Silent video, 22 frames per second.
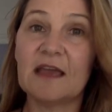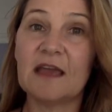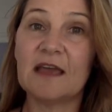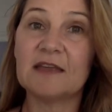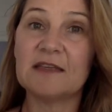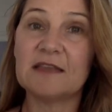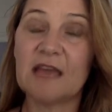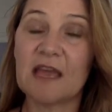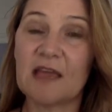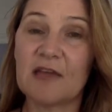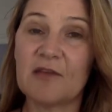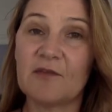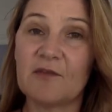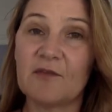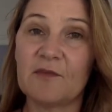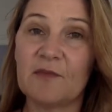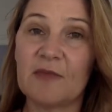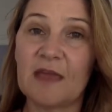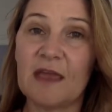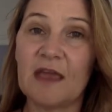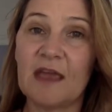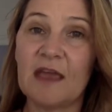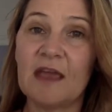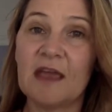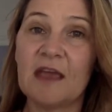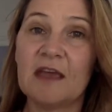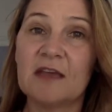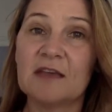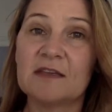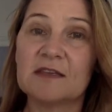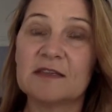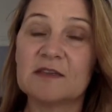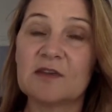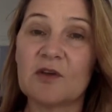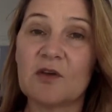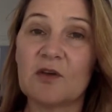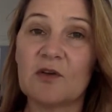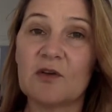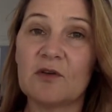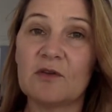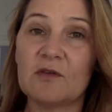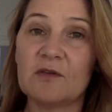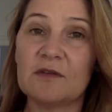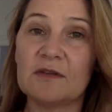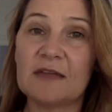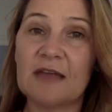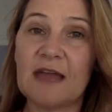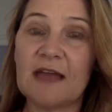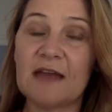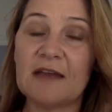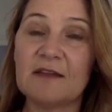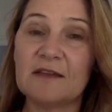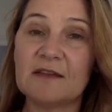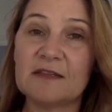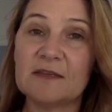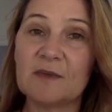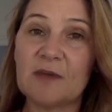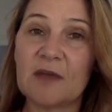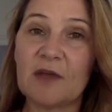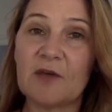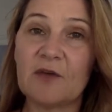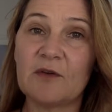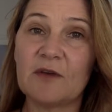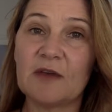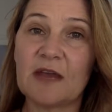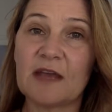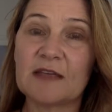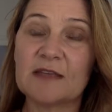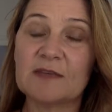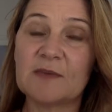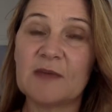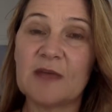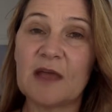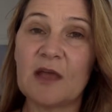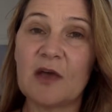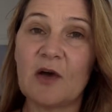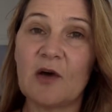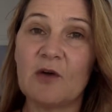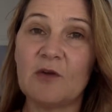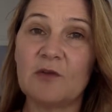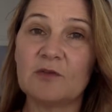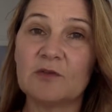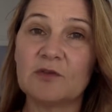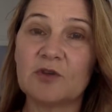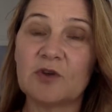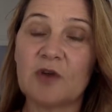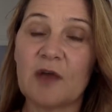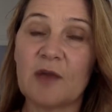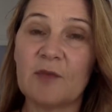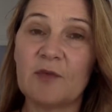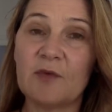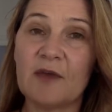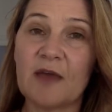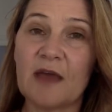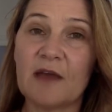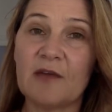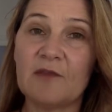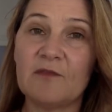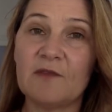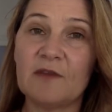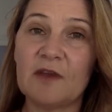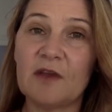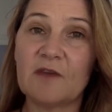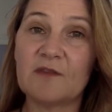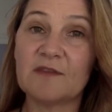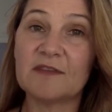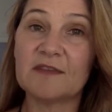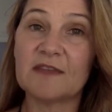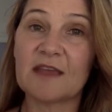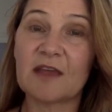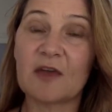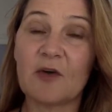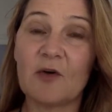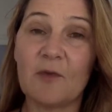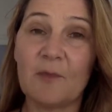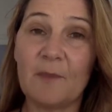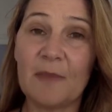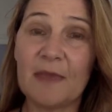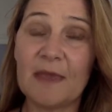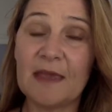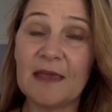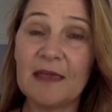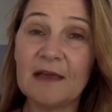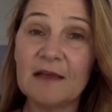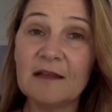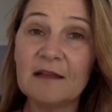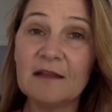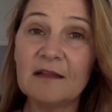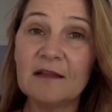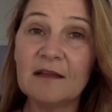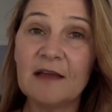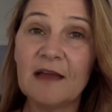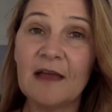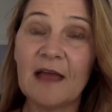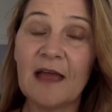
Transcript: take it from there. So later this week or next week, I'll try and put out a video of something called Peel,